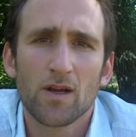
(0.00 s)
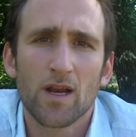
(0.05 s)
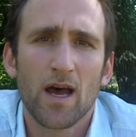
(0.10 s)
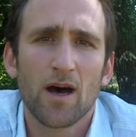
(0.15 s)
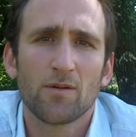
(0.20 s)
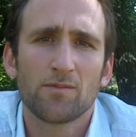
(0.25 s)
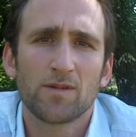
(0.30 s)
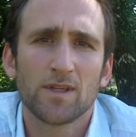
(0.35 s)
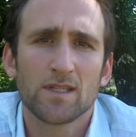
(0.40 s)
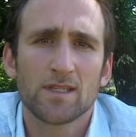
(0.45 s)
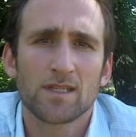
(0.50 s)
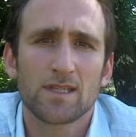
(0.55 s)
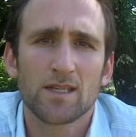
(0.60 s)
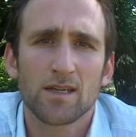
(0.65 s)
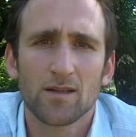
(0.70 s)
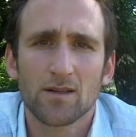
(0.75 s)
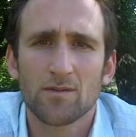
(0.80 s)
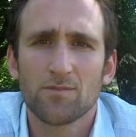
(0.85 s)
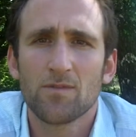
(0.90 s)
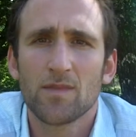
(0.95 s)
it helped
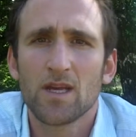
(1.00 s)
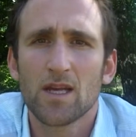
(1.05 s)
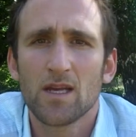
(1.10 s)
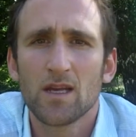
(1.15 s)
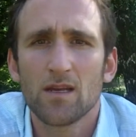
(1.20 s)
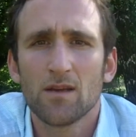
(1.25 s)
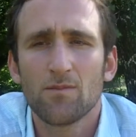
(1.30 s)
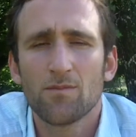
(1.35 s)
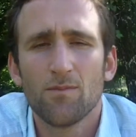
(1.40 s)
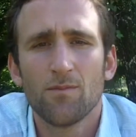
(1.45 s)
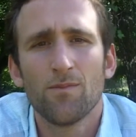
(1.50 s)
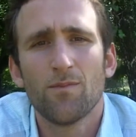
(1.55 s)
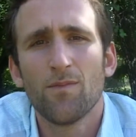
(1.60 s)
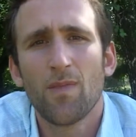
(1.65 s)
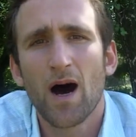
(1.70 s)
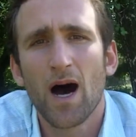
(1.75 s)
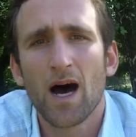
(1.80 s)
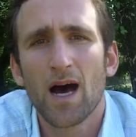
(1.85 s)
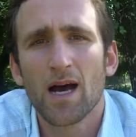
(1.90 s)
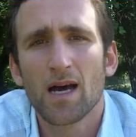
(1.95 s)
instill in me
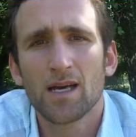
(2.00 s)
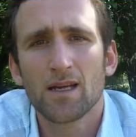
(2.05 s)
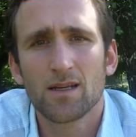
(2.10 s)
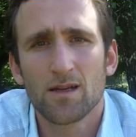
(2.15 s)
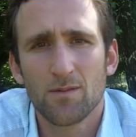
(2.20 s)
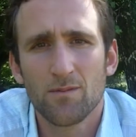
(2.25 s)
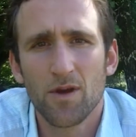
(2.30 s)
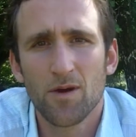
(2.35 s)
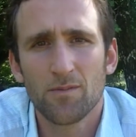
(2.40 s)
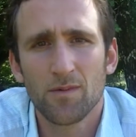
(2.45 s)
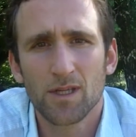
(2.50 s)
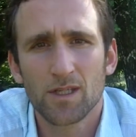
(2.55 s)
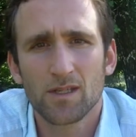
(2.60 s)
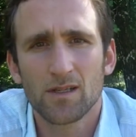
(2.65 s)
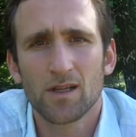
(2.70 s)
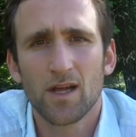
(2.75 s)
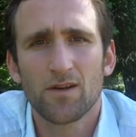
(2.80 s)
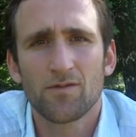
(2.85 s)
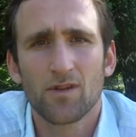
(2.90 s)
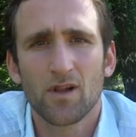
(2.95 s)
my commitment
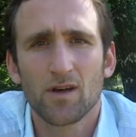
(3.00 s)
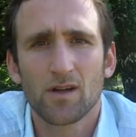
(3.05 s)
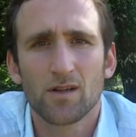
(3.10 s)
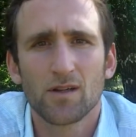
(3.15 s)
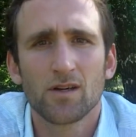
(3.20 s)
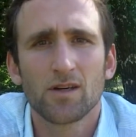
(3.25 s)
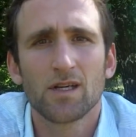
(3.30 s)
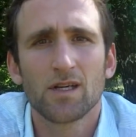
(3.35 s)
to lifelong